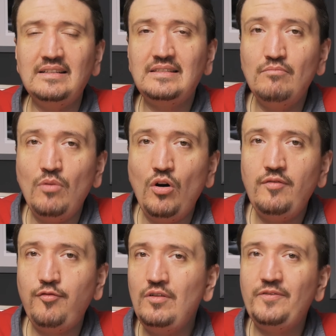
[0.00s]
small
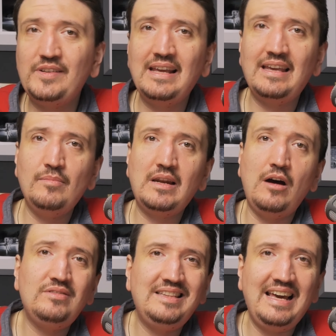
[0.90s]
full frame camera
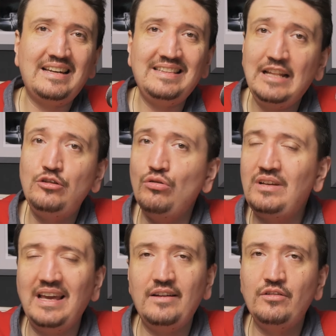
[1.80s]
out there that you
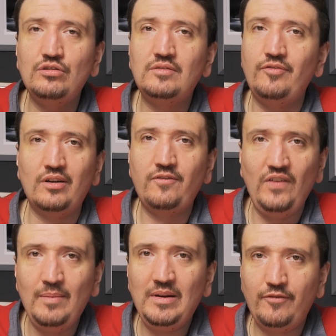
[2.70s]
can use for
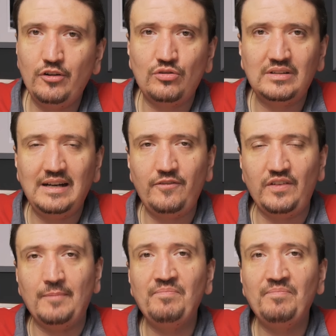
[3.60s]
family photography.